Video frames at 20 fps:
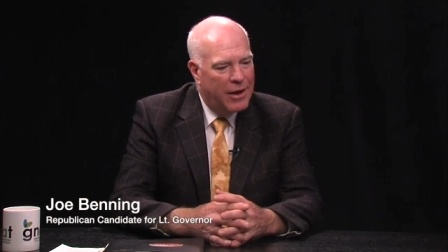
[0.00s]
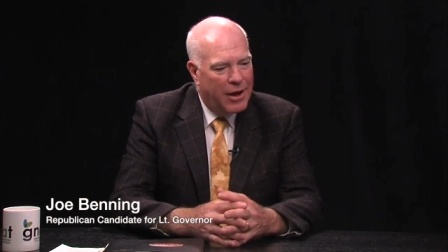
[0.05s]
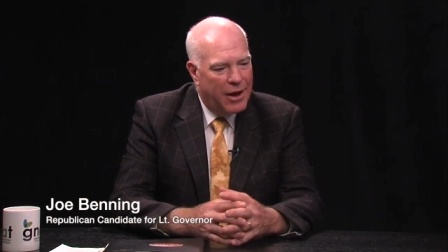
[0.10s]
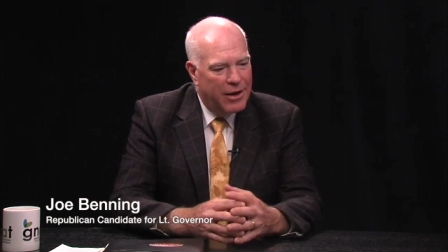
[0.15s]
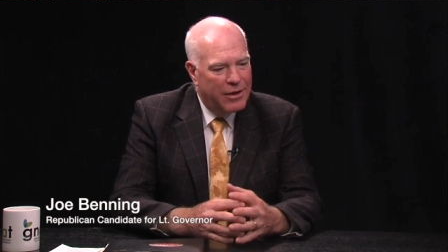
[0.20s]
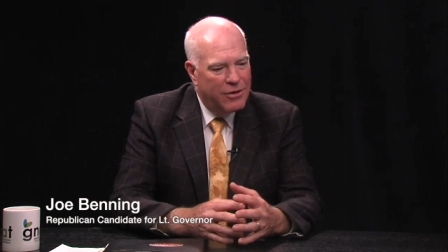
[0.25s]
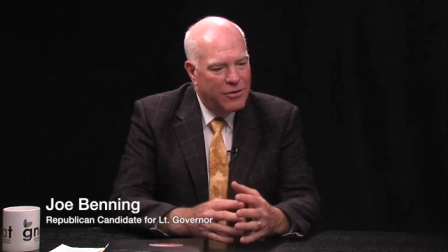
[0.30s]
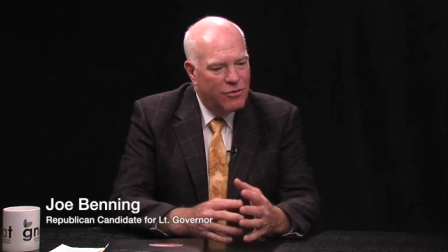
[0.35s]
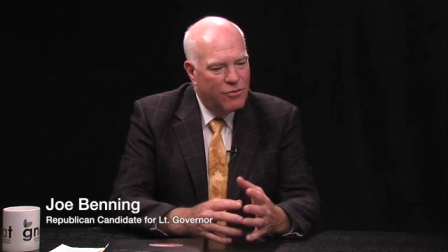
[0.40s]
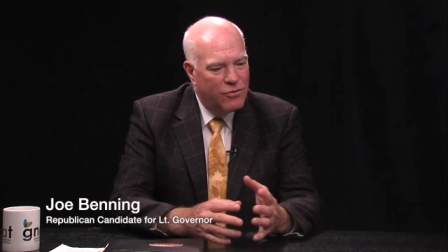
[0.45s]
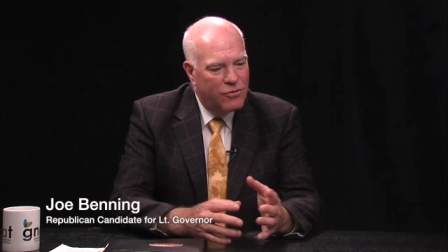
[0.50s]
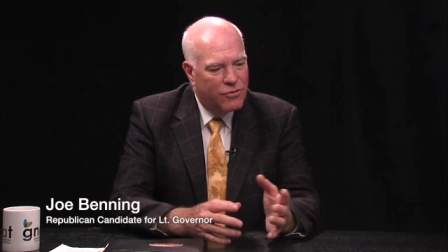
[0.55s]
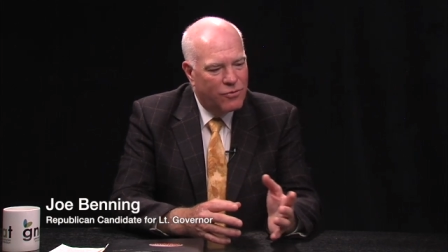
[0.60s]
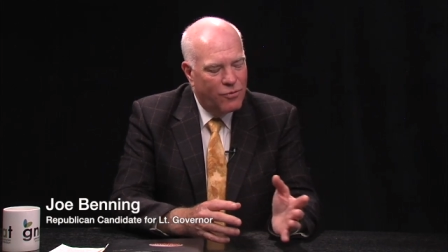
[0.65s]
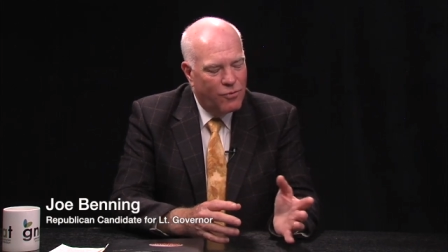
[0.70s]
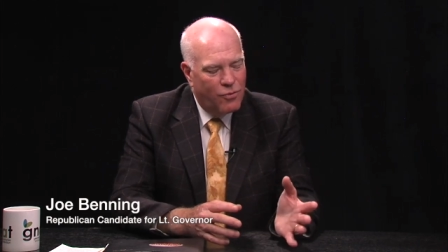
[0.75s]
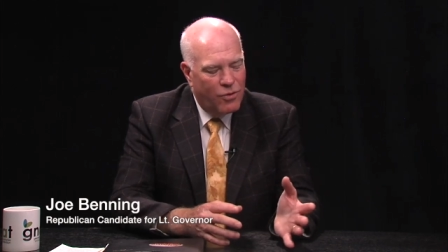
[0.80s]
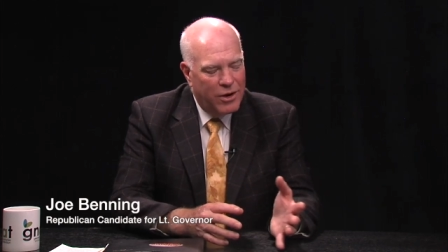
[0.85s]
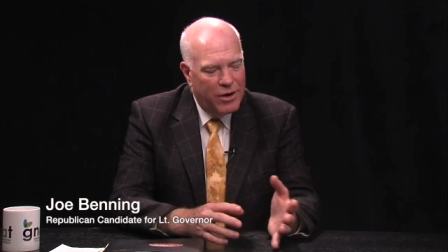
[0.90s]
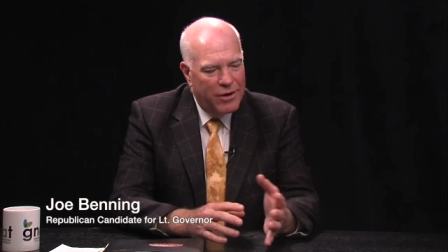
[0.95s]
I use
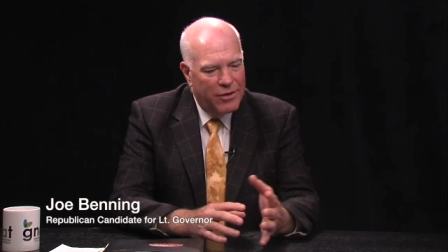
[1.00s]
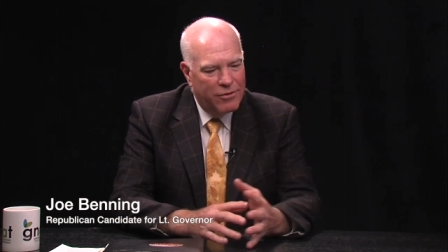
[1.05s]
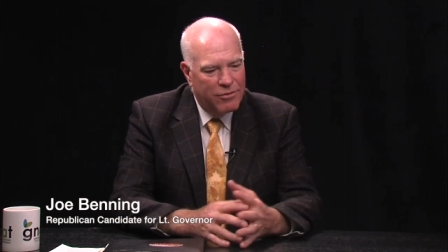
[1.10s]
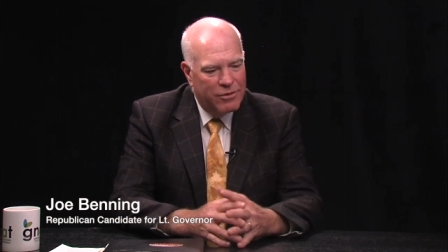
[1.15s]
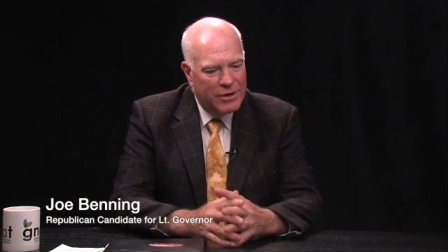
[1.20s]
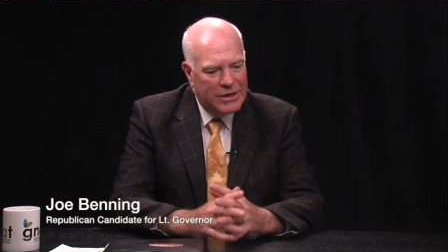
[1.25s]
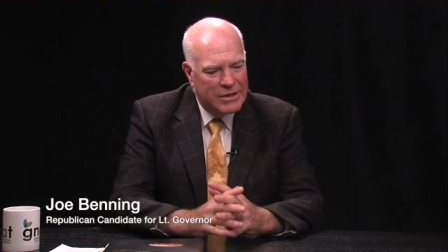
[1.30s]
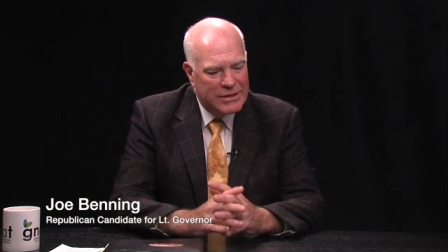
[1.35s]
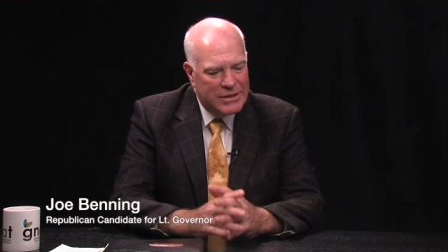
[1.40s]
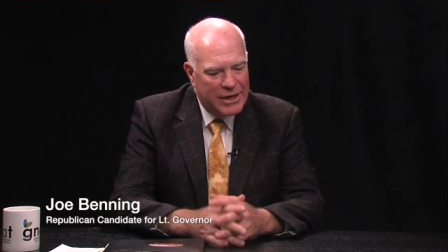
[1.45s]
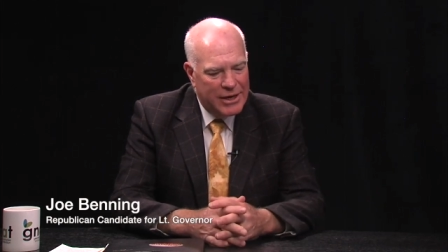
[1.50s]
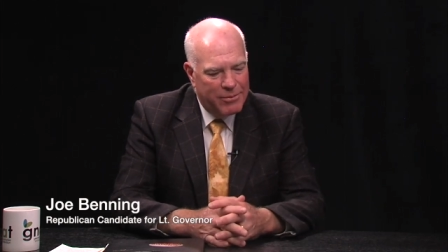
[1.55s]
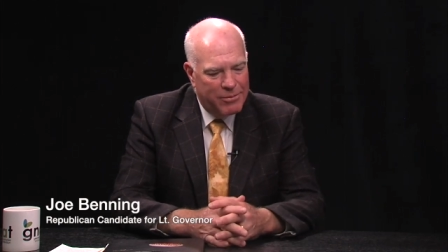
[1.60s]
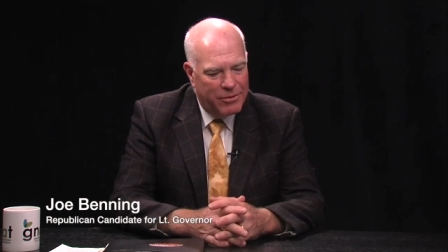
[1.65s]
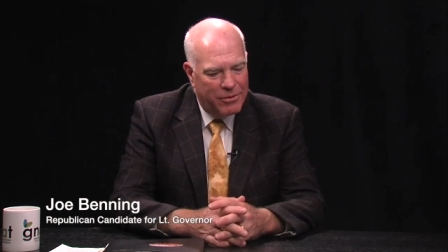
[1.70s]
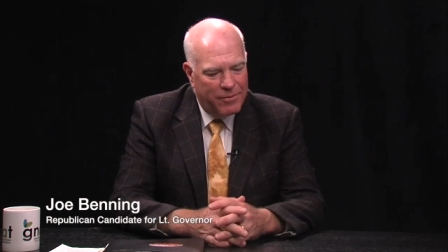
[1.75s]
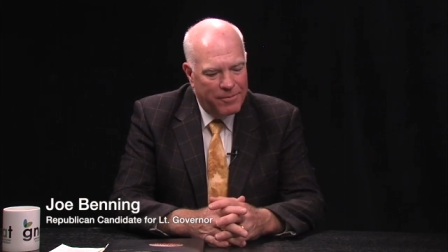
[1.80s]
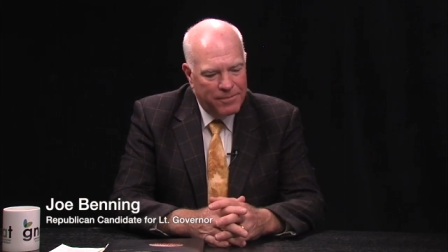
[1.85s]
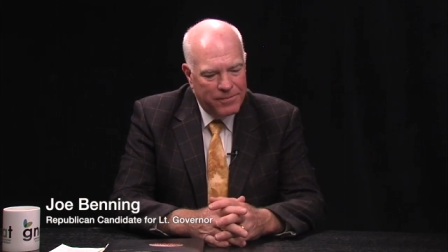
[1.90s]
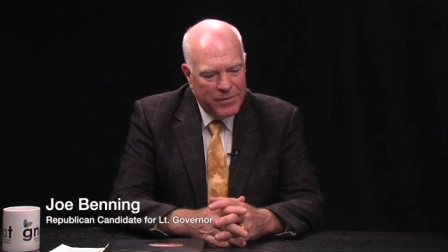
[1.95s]
one other
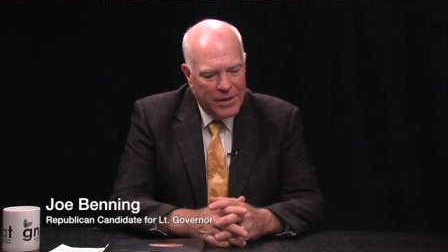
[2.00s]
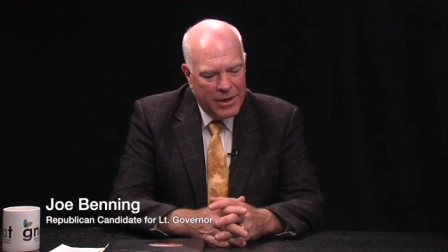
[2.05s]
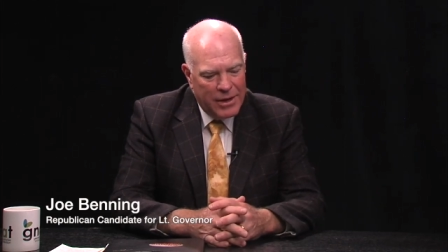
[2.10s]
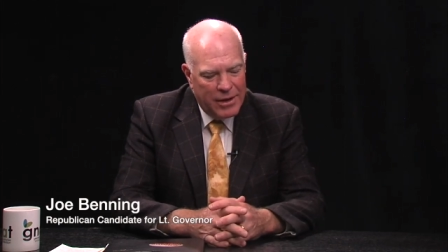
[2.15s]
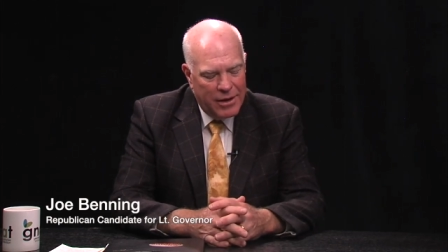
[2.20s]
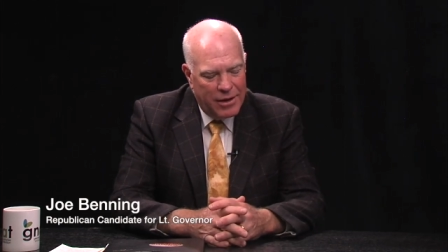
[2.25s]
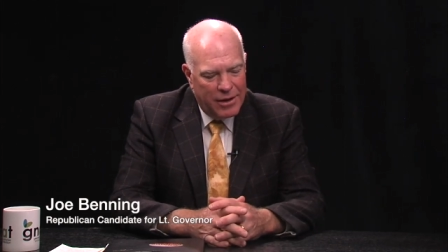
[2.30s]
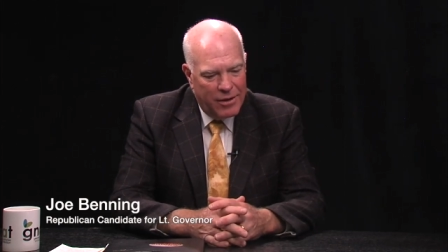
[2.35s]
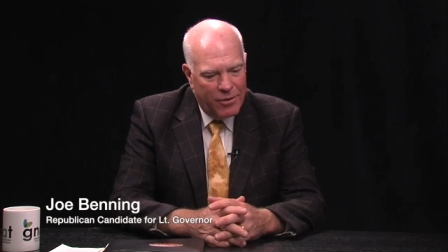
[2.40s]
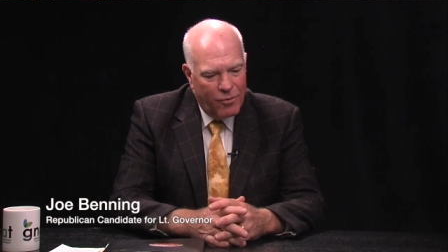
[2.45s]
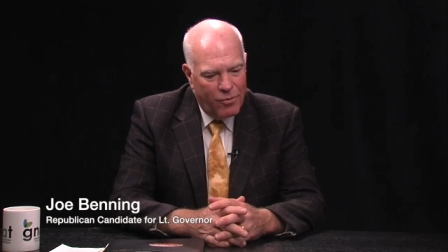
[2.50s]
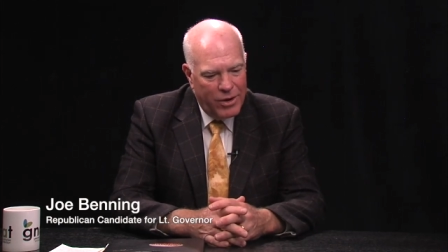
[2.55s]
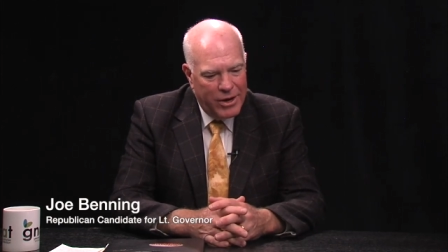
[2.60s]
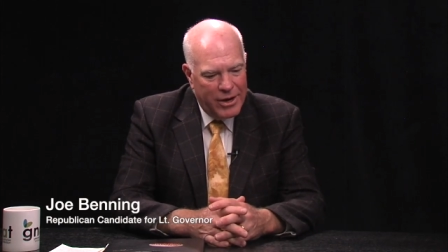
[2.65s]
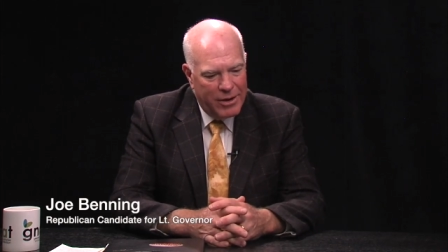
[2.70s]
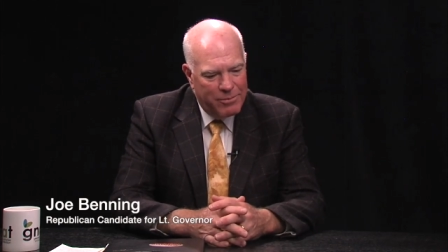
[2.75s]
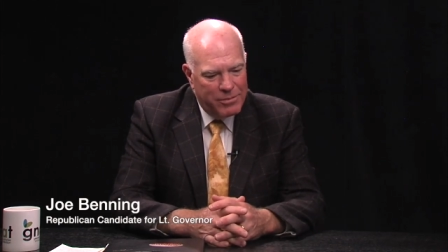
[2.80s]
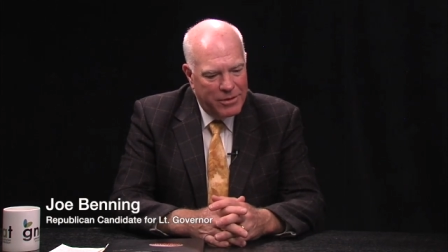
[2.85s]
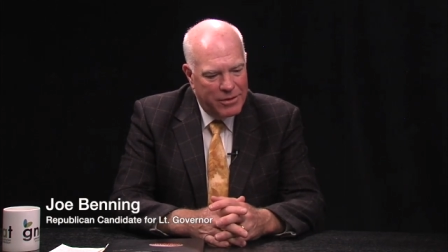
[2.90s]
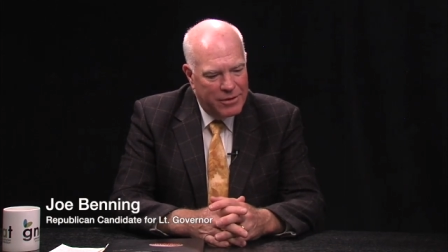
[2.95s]
example. Uh, way
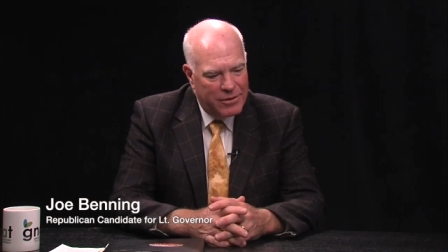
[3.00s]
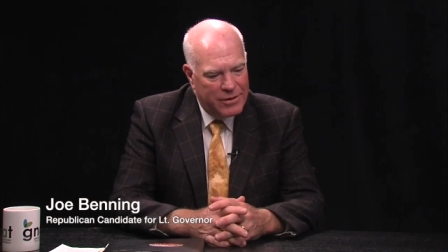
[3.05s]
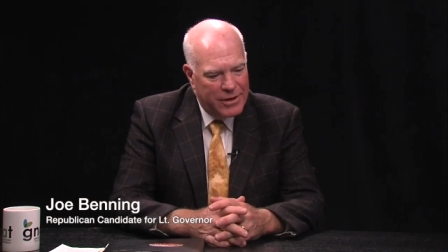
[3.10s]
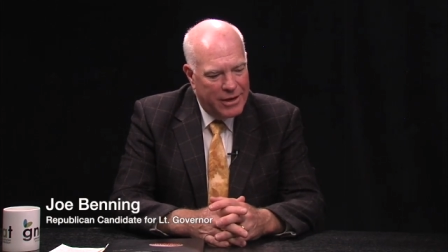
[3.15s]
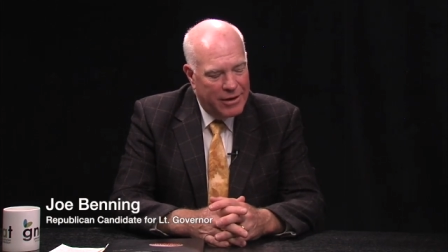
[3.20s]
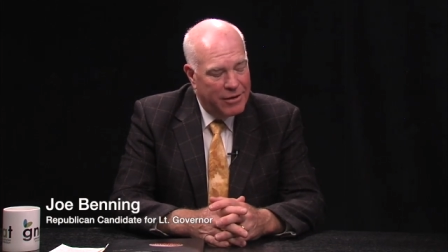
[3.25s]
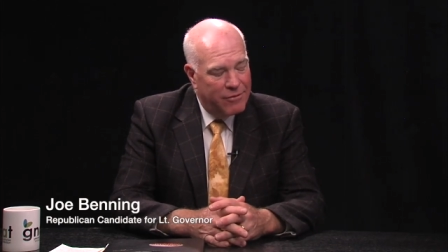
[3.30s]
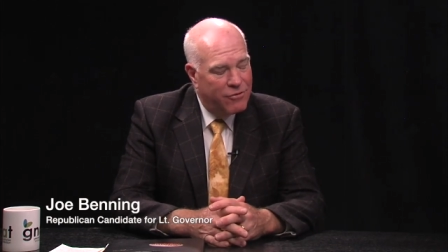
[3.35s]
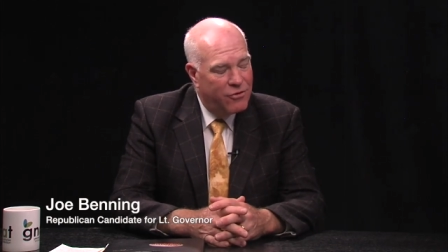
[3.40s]
up in the town of